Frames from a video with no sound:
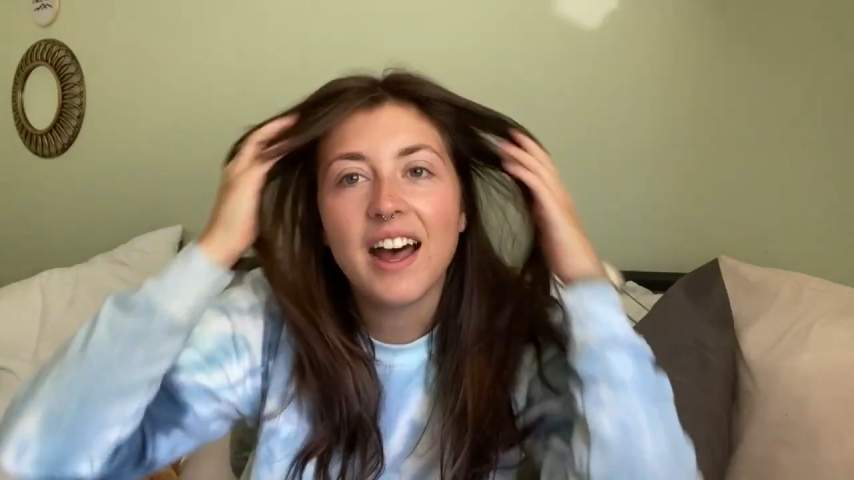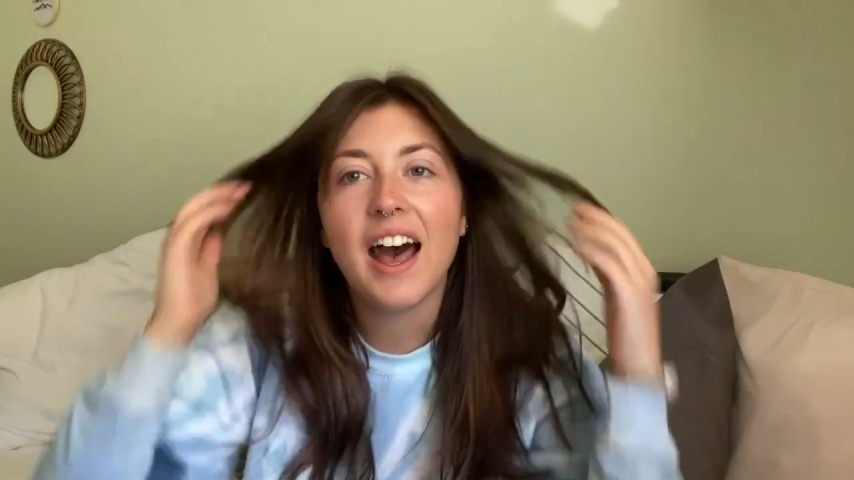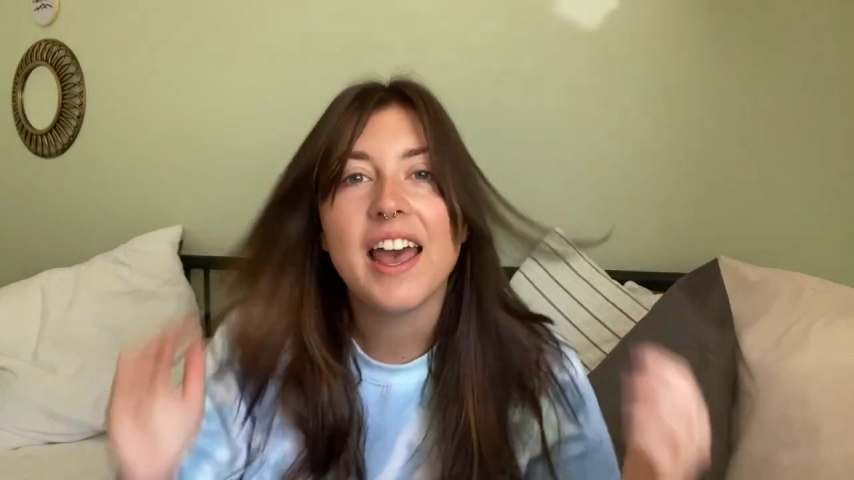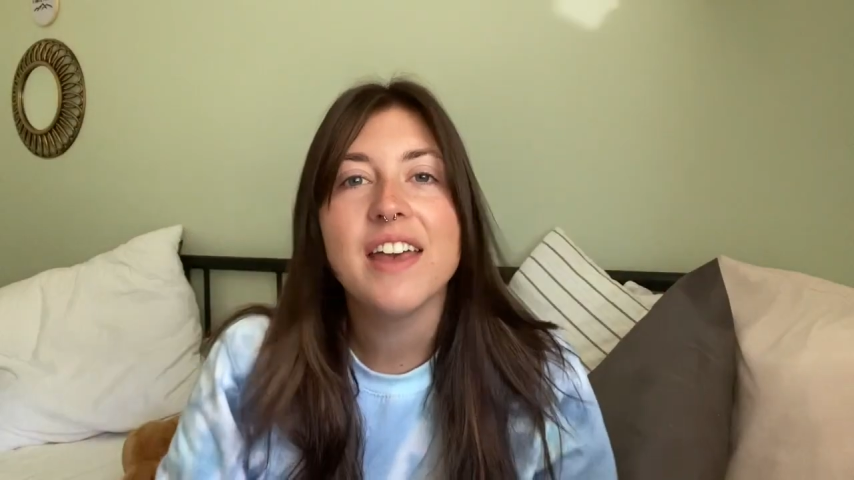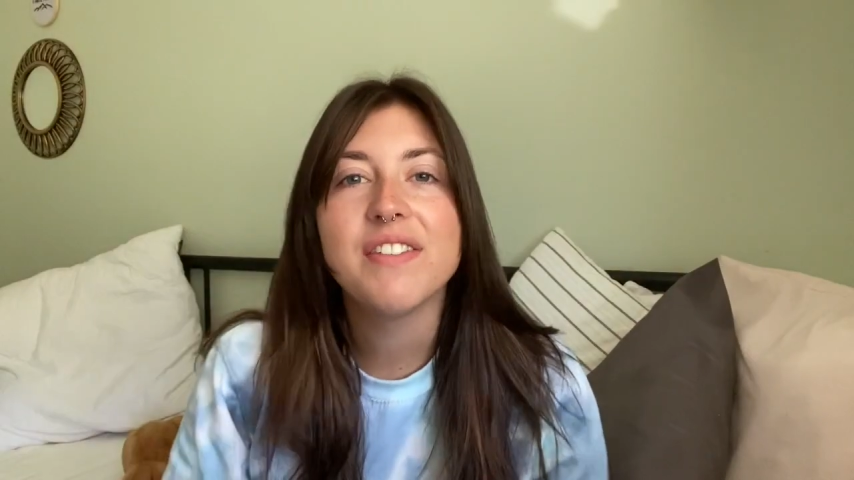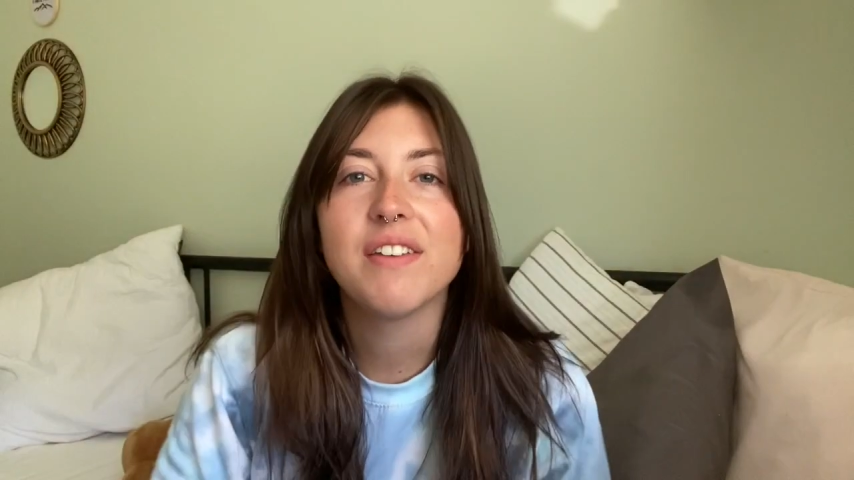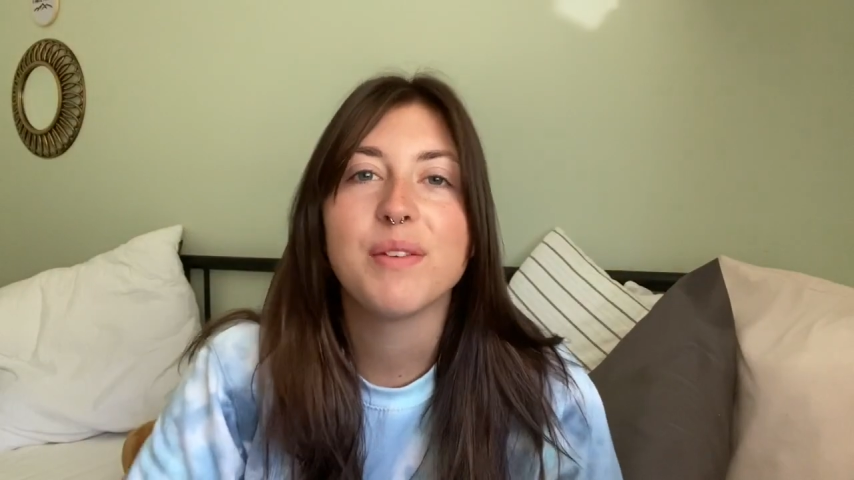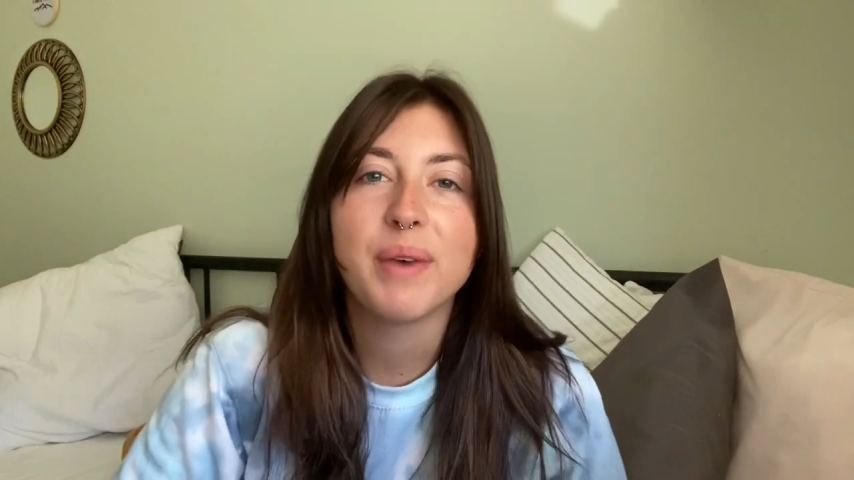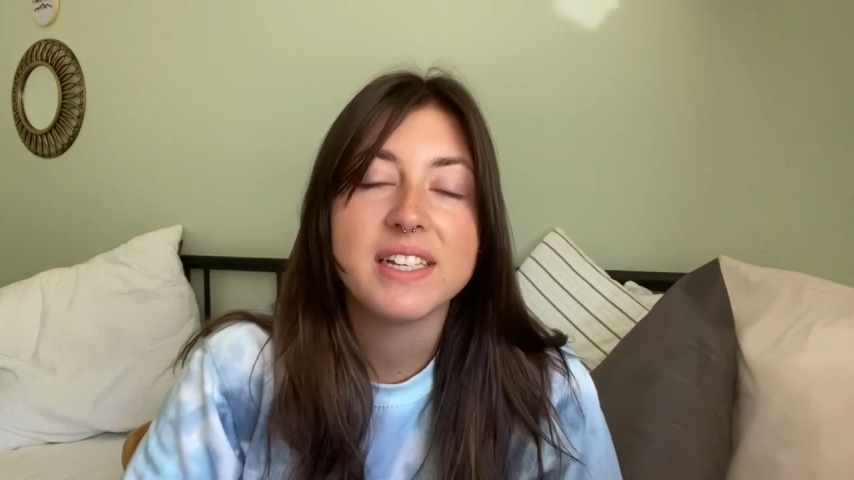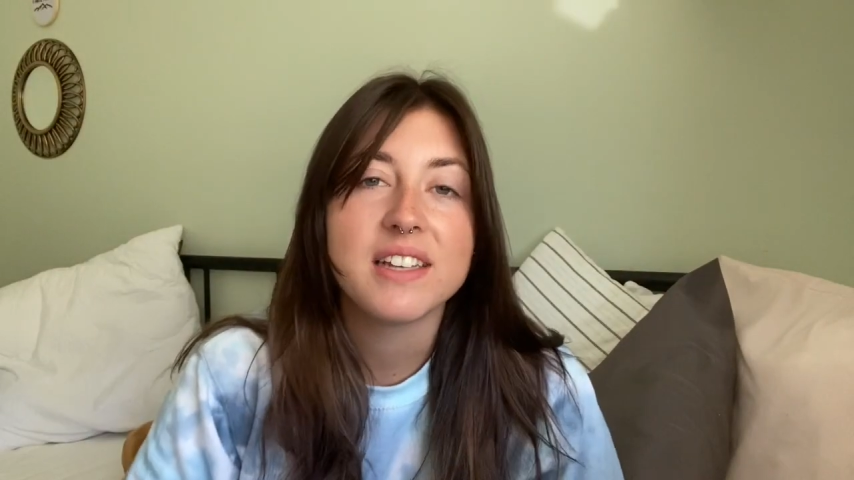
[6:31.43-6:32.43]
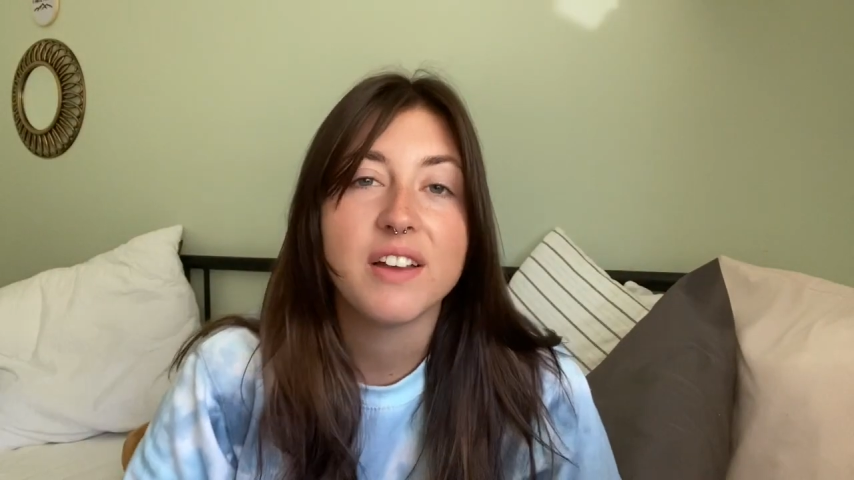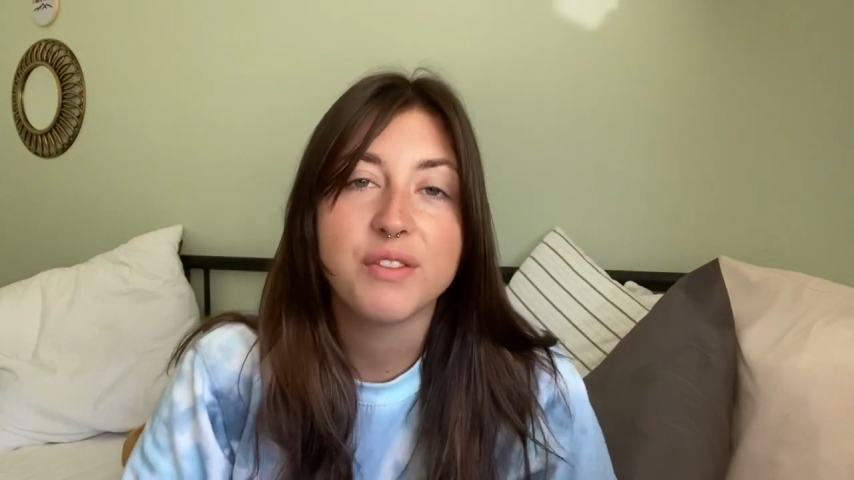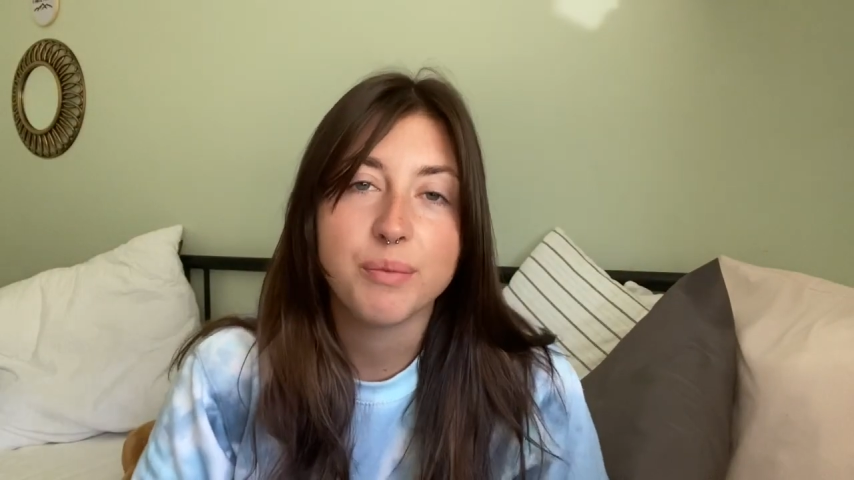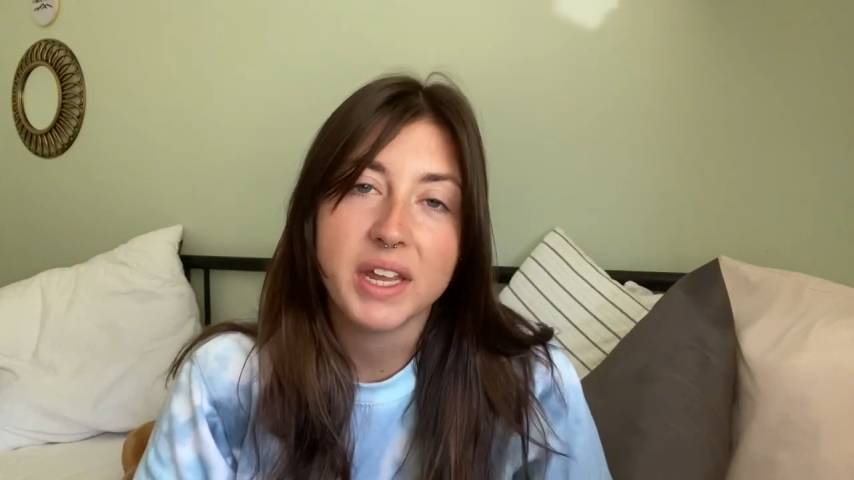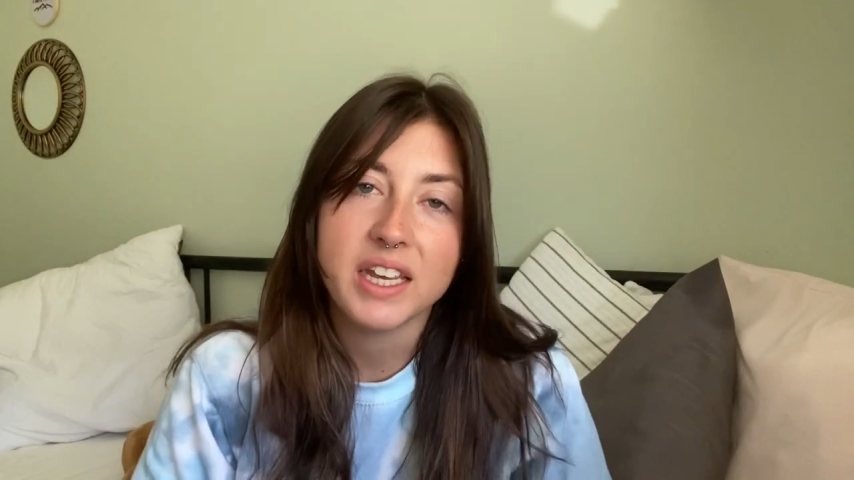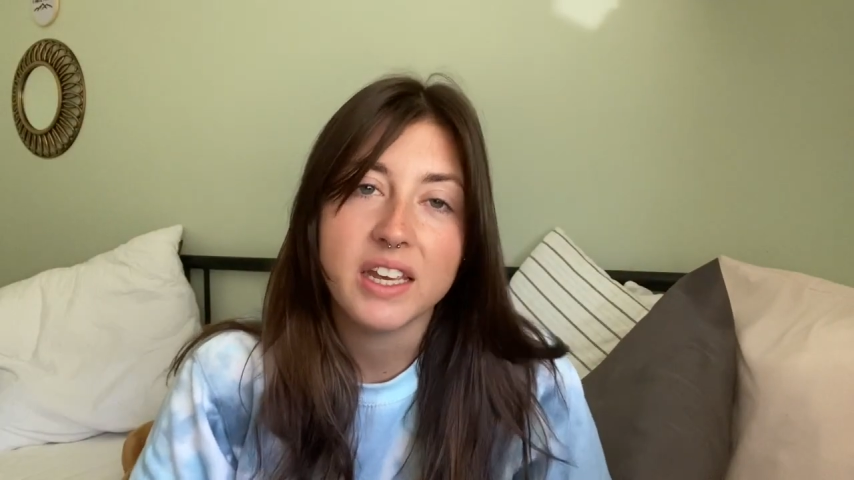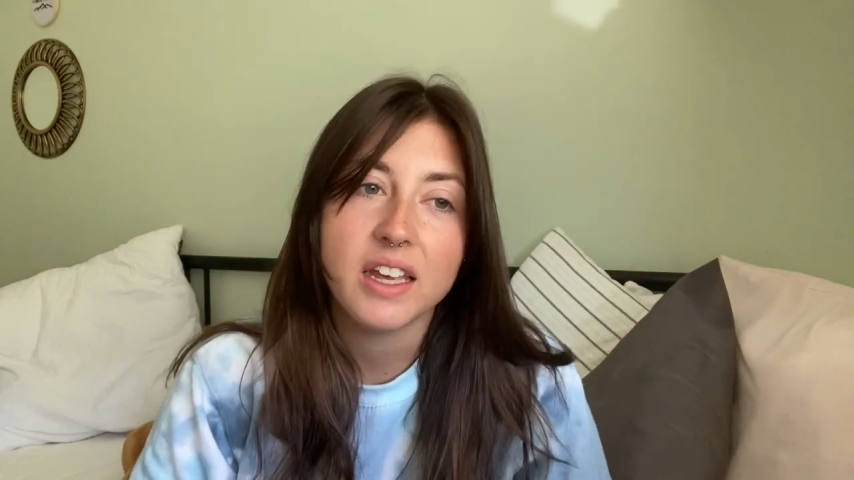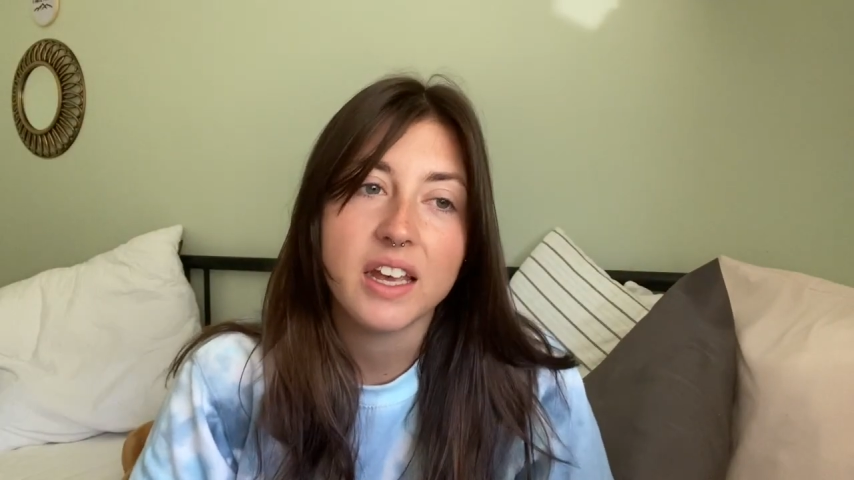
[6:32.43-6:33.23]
I have given myself many a